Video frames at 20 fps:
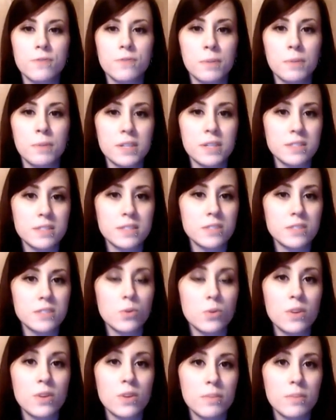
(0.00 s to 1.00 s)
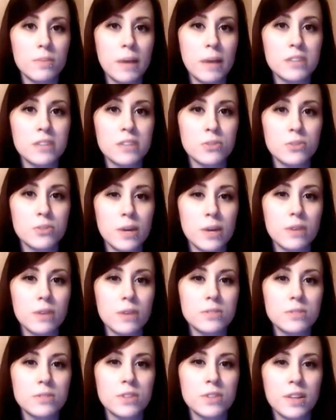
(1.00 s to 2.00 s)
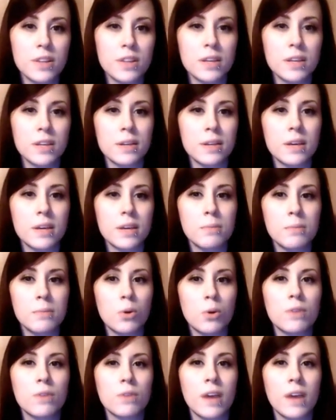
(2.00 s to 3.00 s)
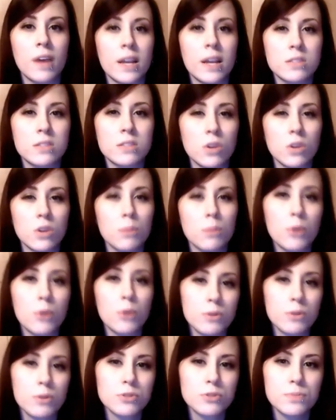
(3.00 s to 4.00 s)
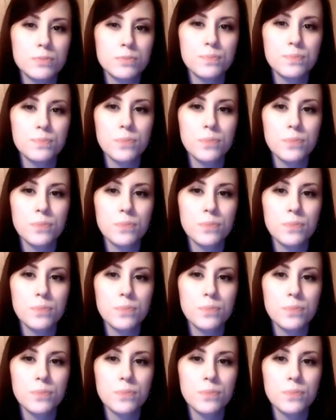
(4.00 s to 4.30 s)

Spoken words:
from a distance or even passed around so that they can get more of a hands-on approach.